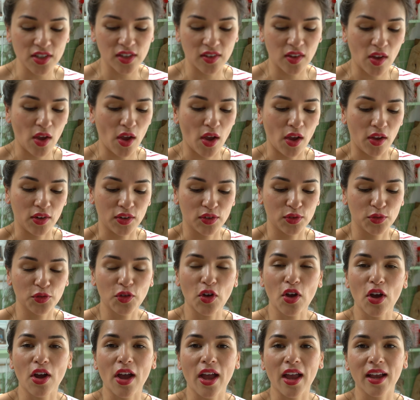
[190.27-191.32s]
dessert
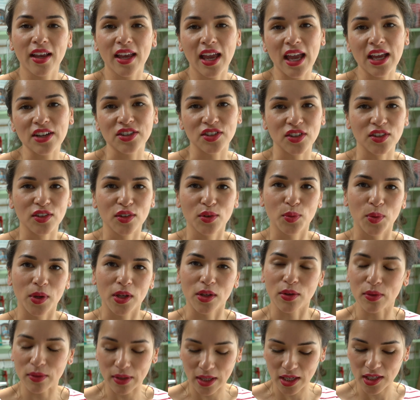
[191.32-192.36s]
for occasions where
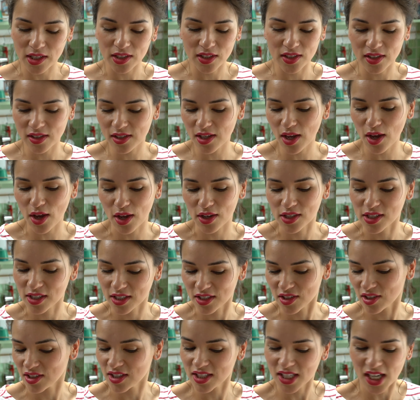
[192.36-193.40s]
you need a dessert,
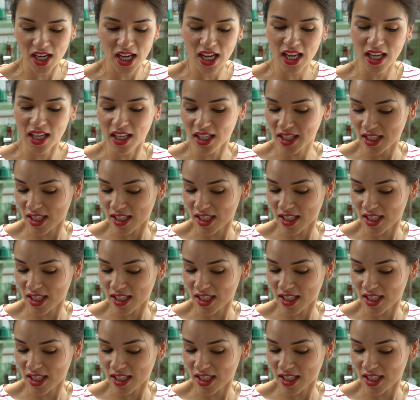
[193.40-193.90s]
just like